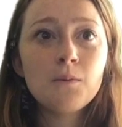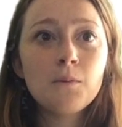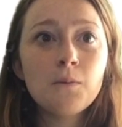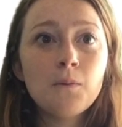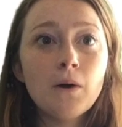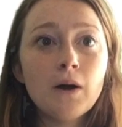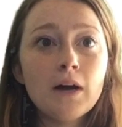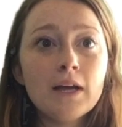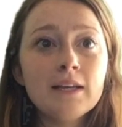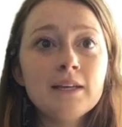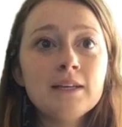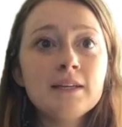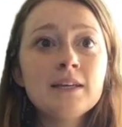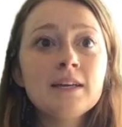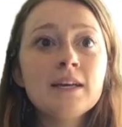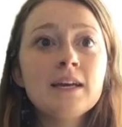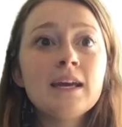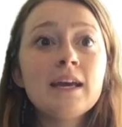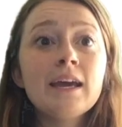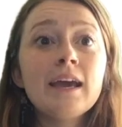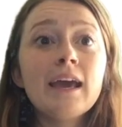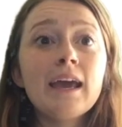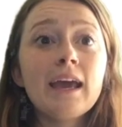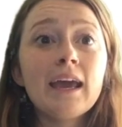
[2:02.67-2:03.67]
1.
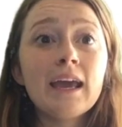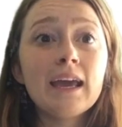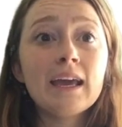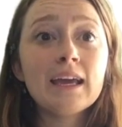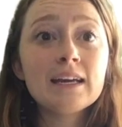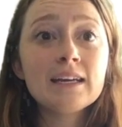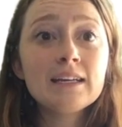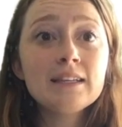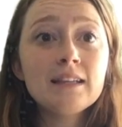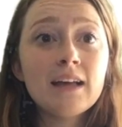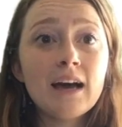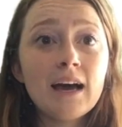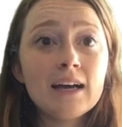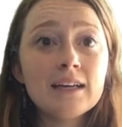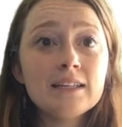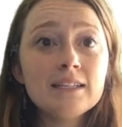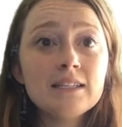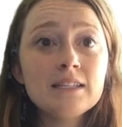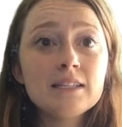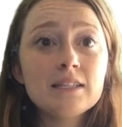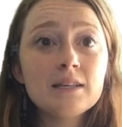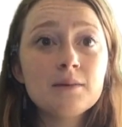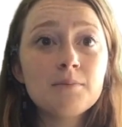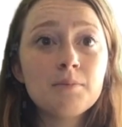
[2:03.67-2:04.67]
Analyze
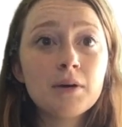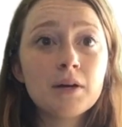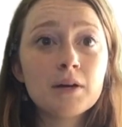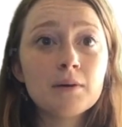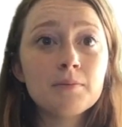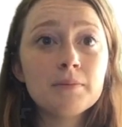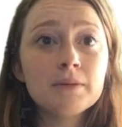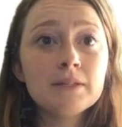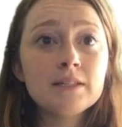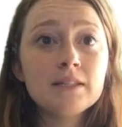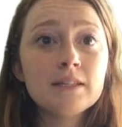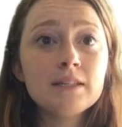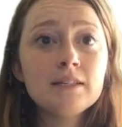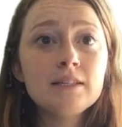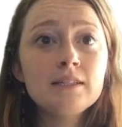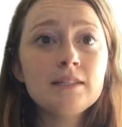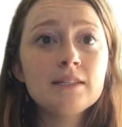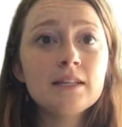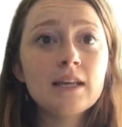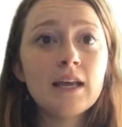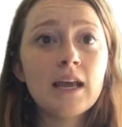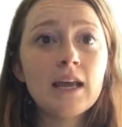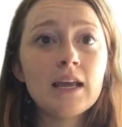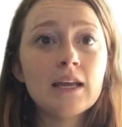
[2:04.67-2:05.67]
the purposes
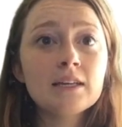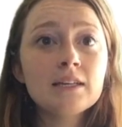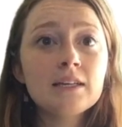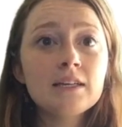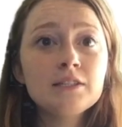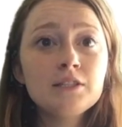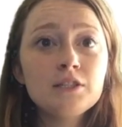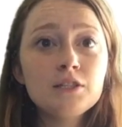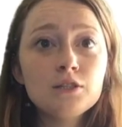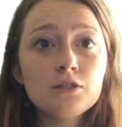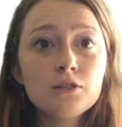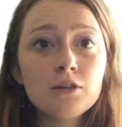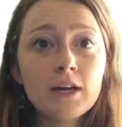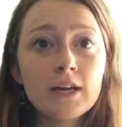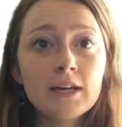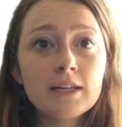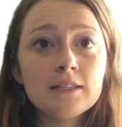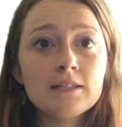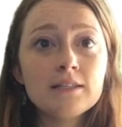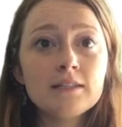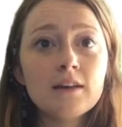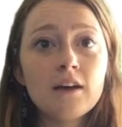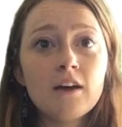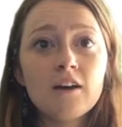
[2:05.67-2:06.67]
and
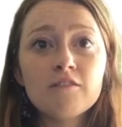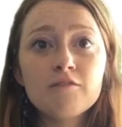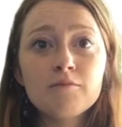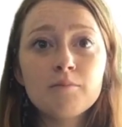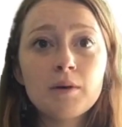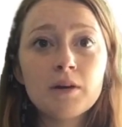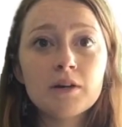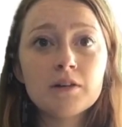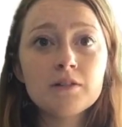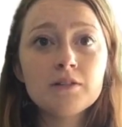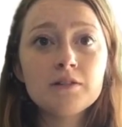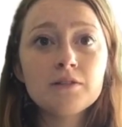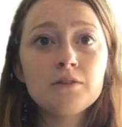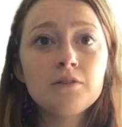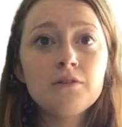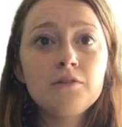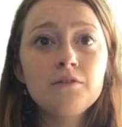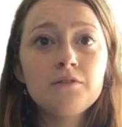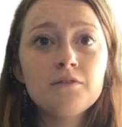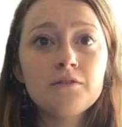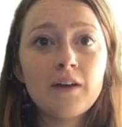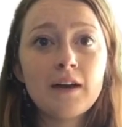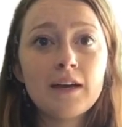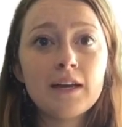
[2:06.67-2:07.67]
constraints of personal
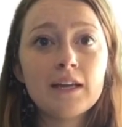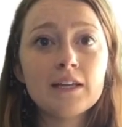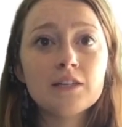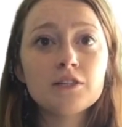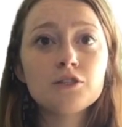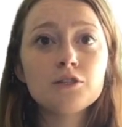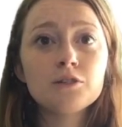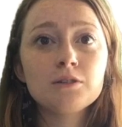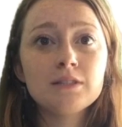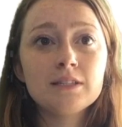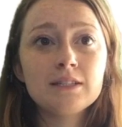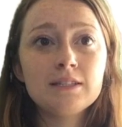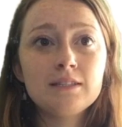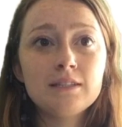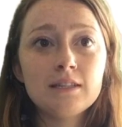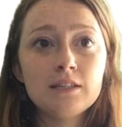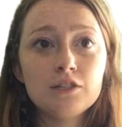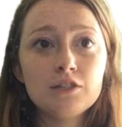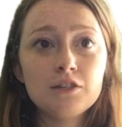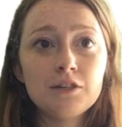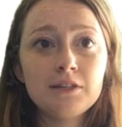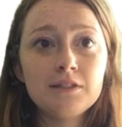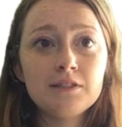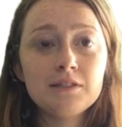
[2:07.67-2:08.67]
financial
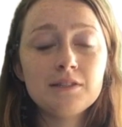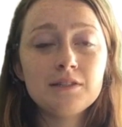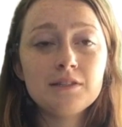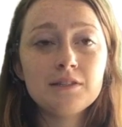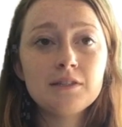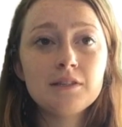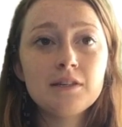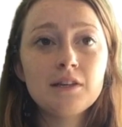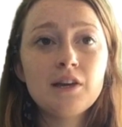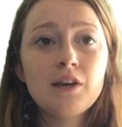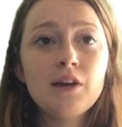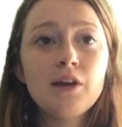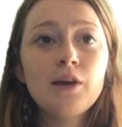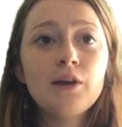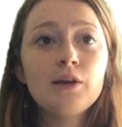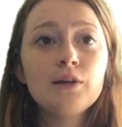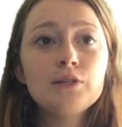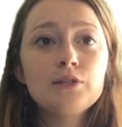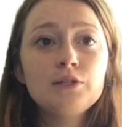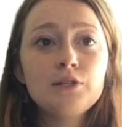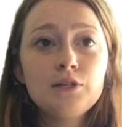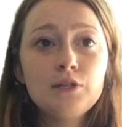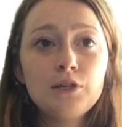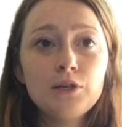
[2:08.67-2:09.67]
decisions.
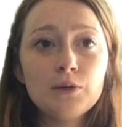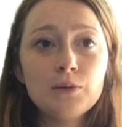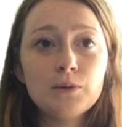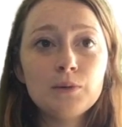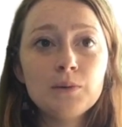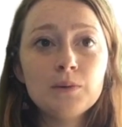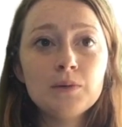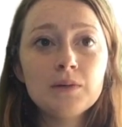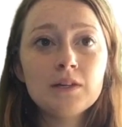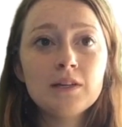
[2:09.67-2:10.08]
2.